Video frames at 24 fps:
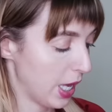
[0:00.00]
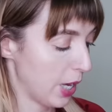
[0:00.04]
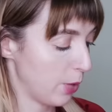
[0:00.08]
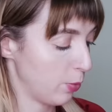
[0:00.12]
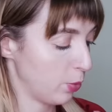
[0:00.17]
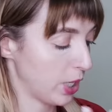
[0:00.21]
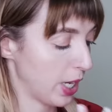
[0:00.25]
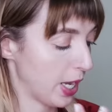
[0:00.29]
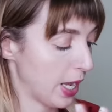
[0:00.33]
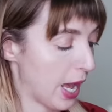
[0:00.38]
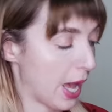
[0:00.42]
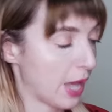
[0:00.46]

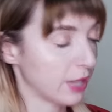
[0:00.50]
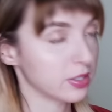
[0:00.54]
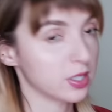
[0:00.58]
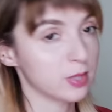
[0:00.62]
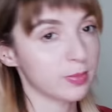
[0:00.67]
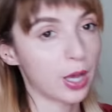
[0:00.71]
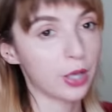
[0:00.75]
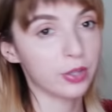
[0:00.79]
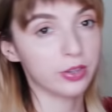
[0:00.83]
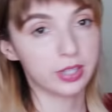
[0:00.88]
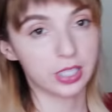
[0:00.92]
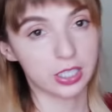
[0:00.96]
And when I asked
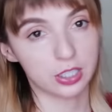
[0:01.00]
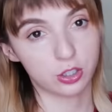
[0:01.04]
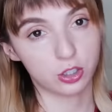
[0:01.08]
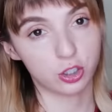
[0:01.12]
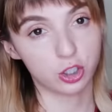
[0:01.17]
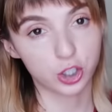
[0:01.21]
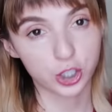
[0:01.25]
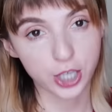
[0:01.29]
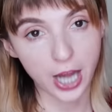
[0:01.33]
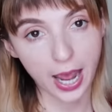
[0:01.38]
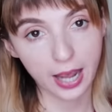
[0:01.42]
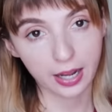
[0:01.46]
about
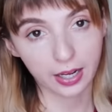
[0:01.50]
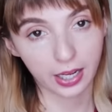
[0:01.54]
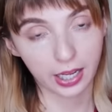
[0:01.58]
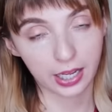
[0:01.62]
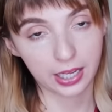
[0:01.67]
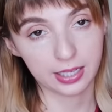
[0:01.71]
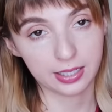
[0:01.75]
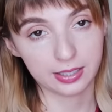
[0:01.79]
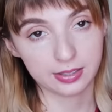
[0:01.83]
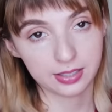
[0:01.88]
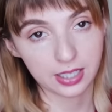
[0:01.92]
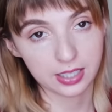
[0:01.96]
this
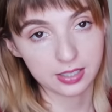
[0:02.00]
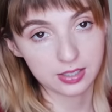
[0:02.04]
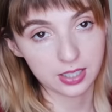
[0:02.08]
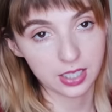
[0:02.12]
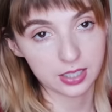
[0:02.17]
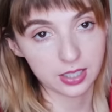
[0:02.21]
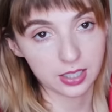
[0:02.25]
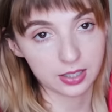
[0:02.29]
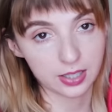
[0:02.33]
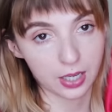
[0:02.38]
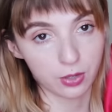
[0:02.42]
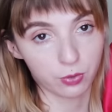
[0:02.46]
jacket, they
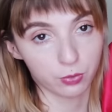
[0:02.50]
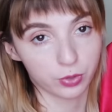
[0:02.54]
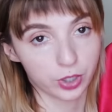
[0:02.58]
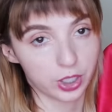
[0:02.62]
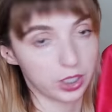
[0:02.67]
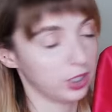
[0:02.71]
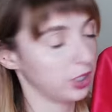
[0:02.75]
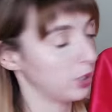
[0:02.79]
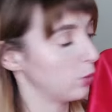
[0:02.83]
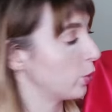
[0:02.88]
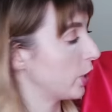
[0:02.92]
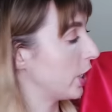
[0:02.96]
said that they
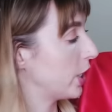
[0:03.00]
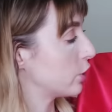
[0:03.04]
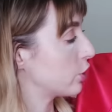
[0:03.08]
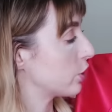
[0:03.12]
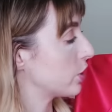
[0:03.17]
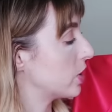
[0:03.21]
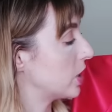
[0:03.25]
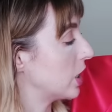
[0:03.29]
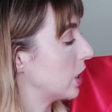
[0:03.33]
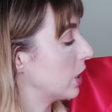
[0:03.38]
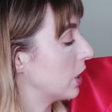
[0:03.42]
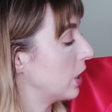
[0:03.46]
really were
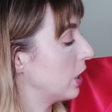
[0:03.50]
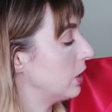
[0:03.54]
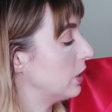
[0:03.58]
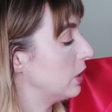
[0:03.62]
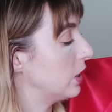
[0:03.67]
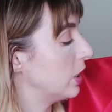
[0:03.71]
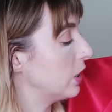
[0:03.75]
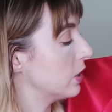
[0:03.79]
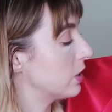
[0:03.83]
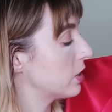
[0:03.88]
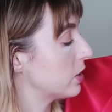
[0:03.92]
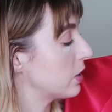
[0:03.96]
interested
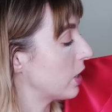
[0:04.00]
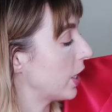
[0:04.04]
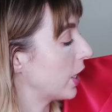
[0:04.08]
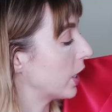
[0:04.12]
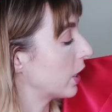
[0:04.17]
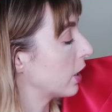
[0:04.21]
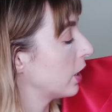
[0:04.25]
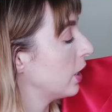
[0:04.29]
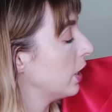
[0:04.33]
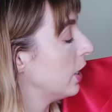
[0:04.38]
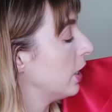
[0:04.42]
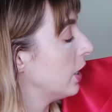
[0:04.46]
in this
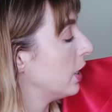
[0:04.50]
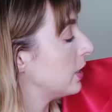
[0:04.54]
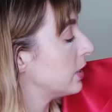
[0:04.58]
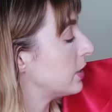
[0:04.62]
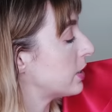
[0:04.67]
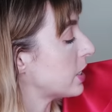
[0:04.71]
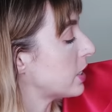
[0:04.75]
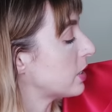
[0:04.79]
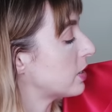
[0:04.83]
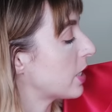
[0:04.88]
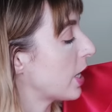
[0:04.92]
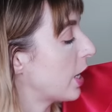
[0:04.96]
like
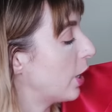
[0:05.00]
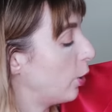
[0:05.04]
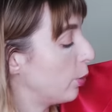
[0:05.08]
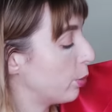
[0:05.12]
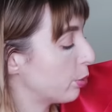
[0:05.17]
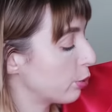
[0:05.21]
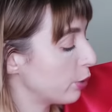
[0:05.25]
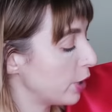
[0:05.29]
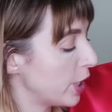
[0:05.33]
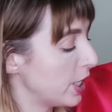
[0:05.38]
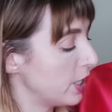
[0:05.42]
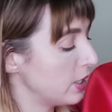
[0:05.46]
detail
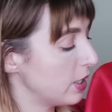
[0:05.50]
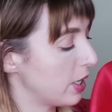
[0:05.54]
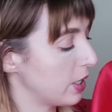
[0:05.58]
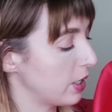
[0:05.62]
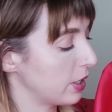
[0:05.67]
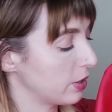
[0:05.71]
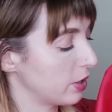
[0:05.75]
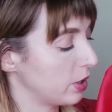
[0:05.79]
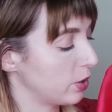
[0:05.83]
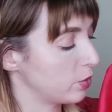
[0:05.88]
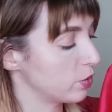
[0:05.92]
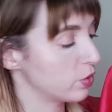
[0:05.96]
print
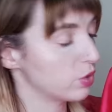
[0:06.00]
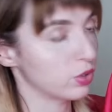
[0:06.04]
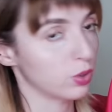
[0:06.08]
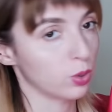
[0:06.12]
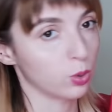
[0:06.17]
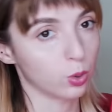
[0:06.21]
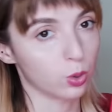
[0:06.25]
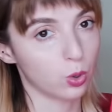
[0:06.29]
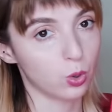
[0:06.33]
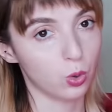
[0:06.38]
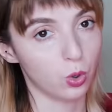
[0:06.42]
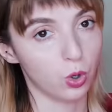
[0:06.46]
and I thought it was
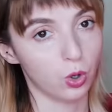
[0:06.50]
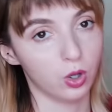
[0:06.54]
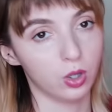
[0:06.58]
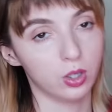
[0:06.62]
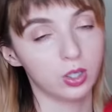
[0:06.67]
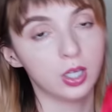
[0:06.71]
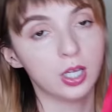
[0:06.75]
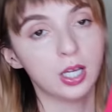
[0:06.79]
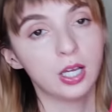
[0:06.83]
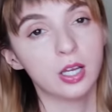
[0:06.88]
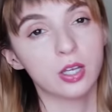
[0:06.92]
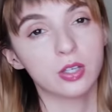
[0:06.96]
so
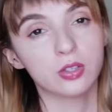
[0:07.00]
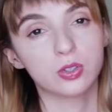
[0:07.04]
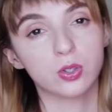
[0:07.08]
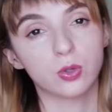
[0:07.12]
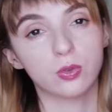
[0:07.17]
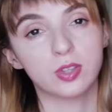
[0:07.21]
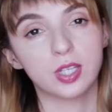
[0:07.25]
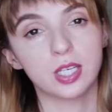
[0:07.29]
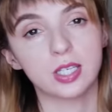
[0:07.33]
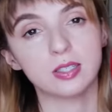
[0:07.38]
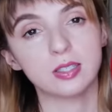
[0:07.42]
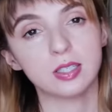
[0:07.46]
cool. So
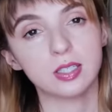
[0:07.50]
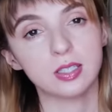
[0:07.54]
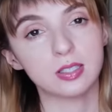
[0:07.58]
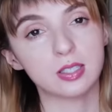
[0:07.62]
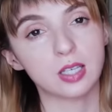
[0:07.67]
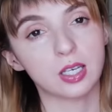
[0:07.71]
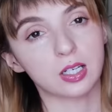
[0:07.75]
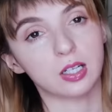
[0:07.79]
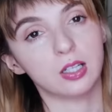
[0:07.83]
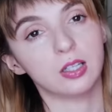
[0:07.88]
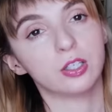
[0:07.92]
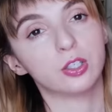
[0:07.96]
this is
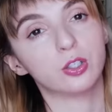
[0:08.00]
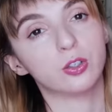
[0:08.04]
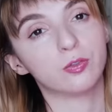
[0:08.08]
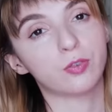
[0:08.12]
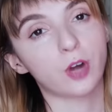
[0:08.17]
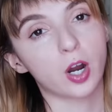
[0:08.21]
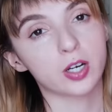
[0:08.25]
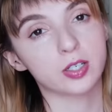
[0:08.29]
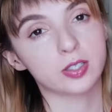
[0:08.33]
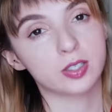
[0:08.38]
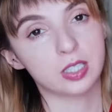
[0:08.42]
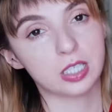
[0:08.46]
like a little
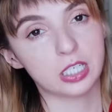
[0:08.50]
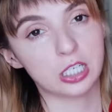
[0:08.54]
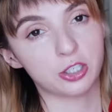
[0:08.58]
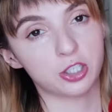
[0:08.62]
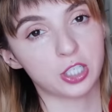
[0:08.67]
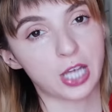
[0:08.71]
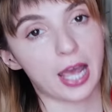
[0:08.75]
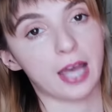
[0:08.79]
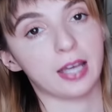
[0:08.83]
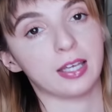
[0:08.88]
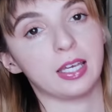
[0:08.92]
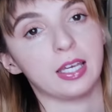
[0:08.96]
varsity
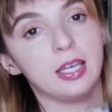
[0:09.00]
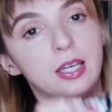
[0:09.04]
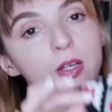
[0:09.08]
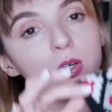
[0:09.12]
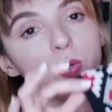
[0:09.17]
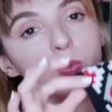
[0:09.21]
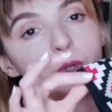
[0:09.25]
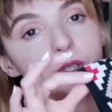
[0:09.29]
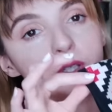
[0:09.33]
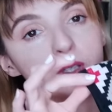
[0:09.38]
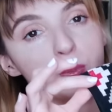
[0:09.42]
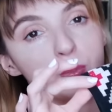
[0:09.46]

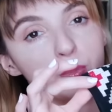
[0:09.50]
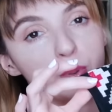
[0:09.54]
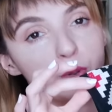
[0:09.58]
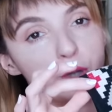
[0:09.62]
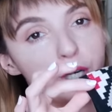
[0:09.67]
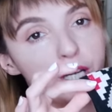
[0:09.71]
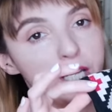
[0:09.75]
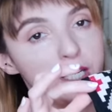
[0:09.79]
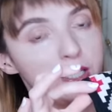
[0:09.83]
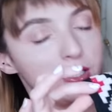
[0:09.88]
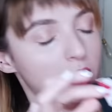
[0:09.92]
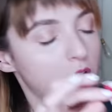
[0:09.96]
jacket with the
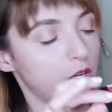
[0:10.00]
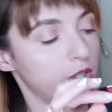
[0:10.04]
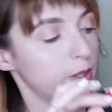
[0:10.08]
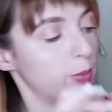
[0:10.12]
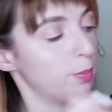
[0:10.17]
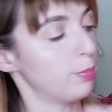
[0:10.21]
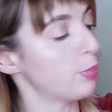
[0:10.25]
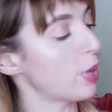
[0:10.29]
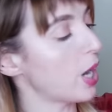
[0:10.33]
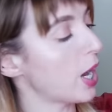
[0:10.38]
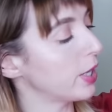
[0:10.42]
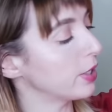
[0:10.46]
print on
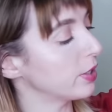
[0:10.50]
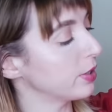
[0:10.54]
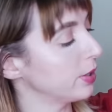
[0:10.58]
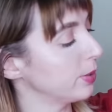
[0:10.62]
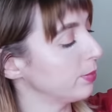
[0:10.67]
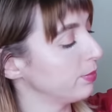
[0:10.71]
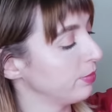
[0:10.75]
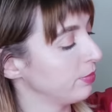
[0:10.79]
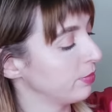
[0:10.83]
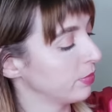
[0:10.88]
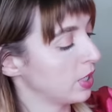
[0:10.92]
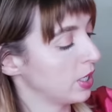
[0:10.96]
the
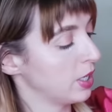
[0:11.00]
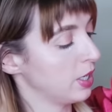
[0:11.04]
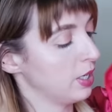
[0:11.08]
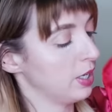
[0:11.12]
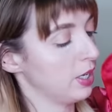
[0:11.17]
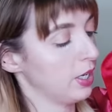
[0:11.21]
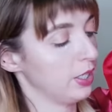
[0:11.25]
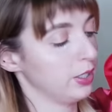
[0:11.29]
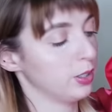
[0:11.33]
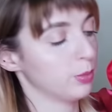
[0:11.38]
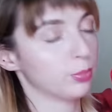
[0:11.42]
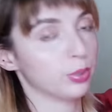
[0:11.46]
bottom
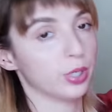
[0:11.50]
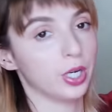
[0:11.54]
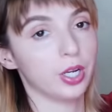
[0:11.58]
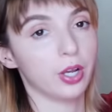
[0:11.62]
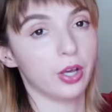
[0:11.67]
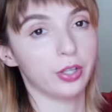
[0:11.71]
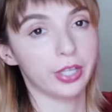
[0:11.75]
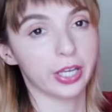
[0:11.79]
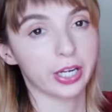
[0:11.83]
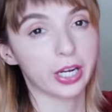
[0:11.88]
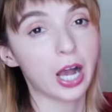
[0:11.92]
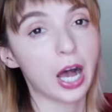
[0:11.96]
and the
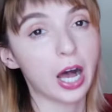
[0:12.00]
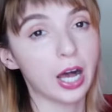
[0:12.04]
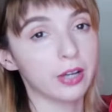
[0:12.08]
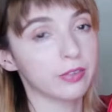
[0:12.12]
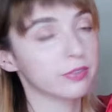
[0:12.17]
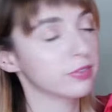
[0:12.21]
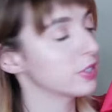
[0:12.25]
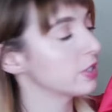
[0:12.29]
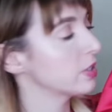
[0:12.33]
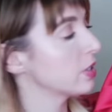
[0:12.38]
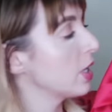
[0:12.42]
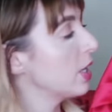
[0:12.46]
print on the
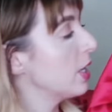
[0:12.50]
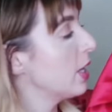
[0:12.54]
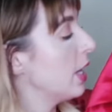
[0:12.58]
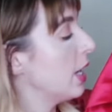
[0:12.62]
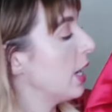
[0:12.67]
cuffs.